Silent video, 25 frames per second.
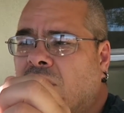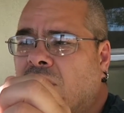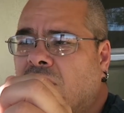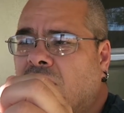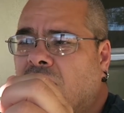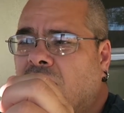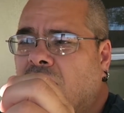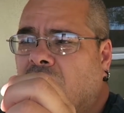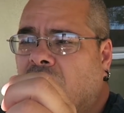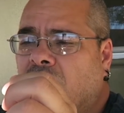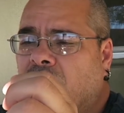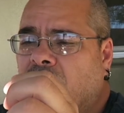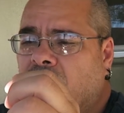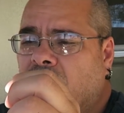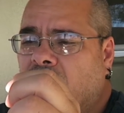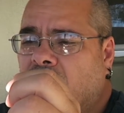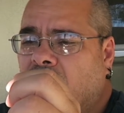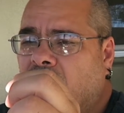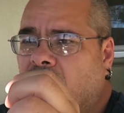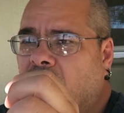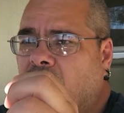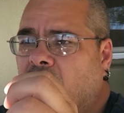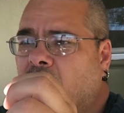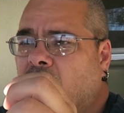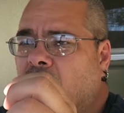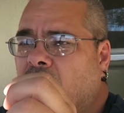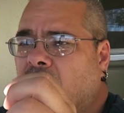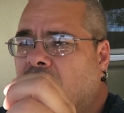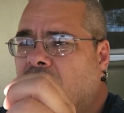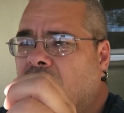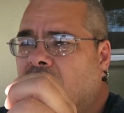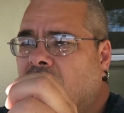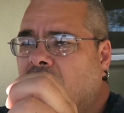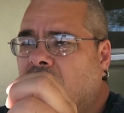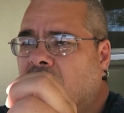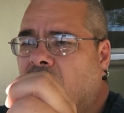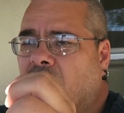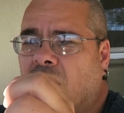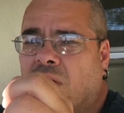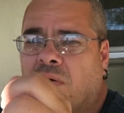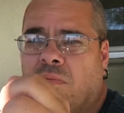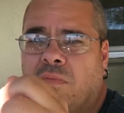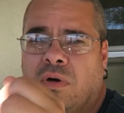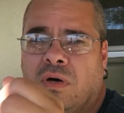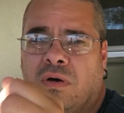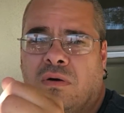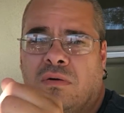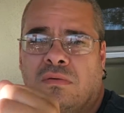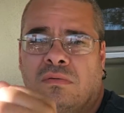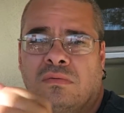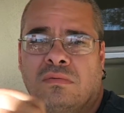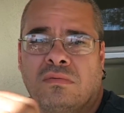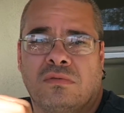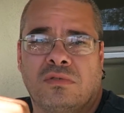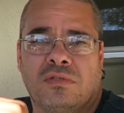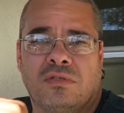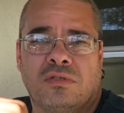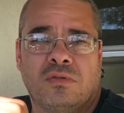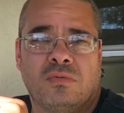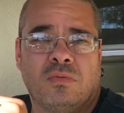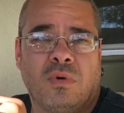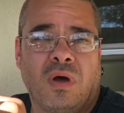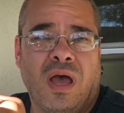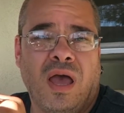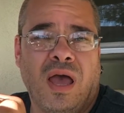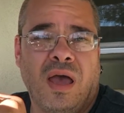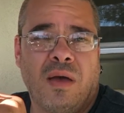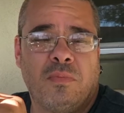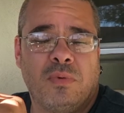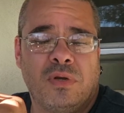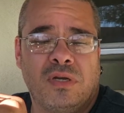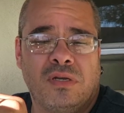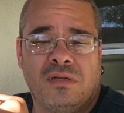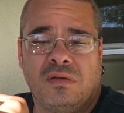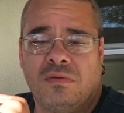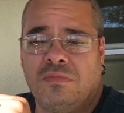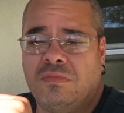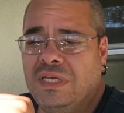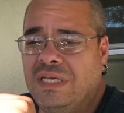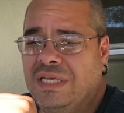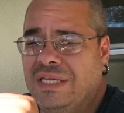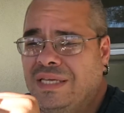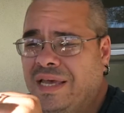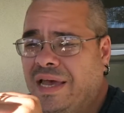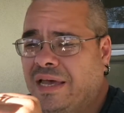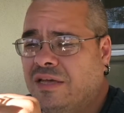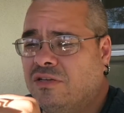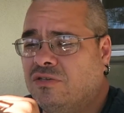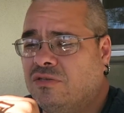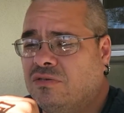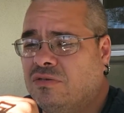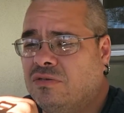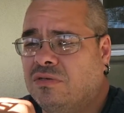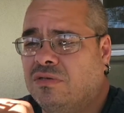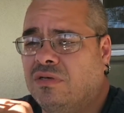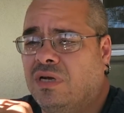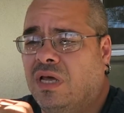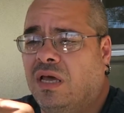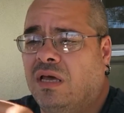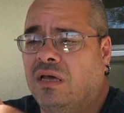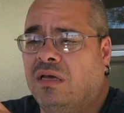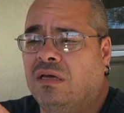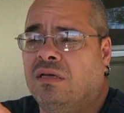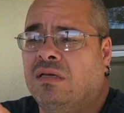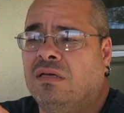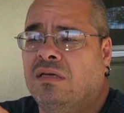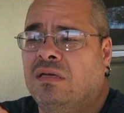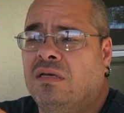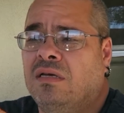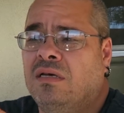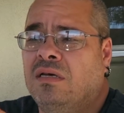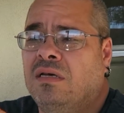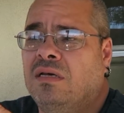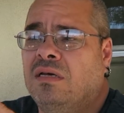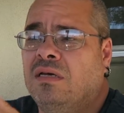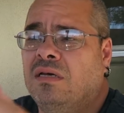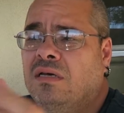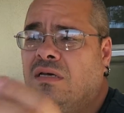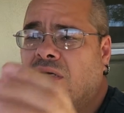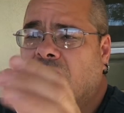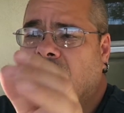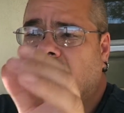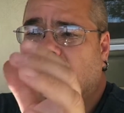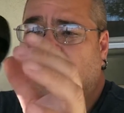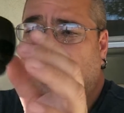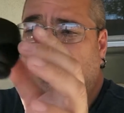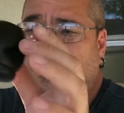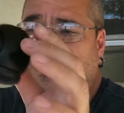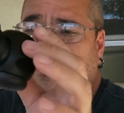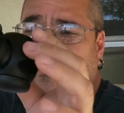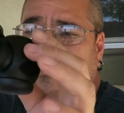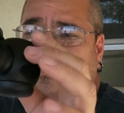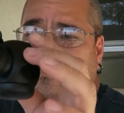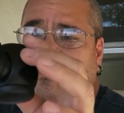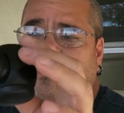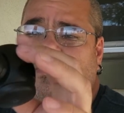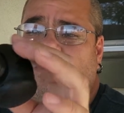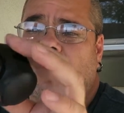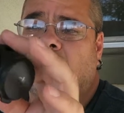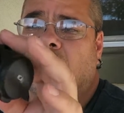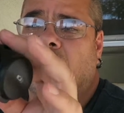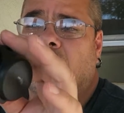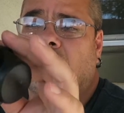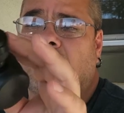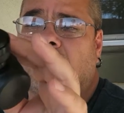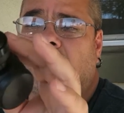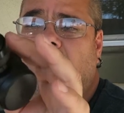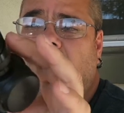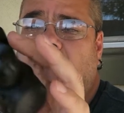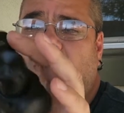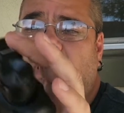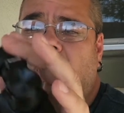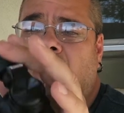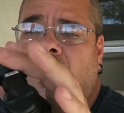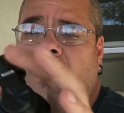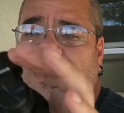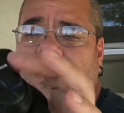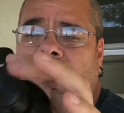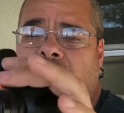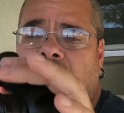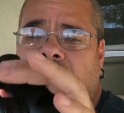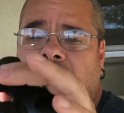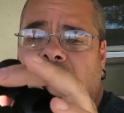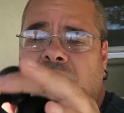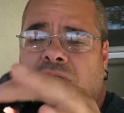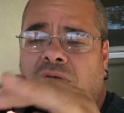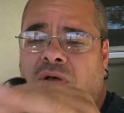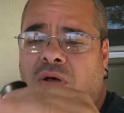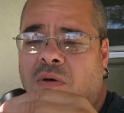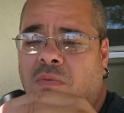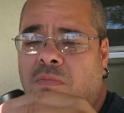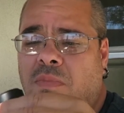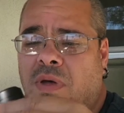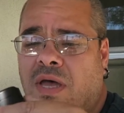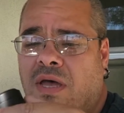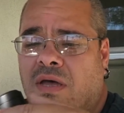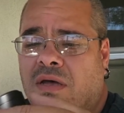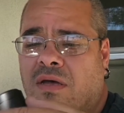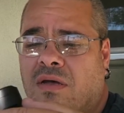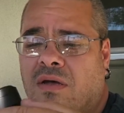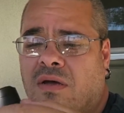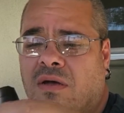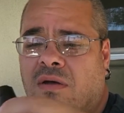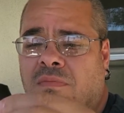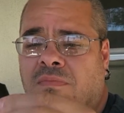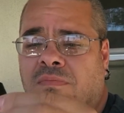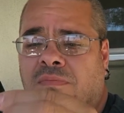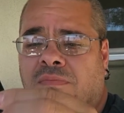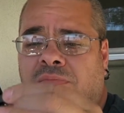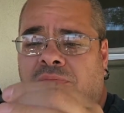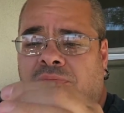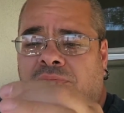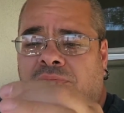So the other thing I wanted to talk about, which is what happened to me yesterday, is that when you're locking this all back up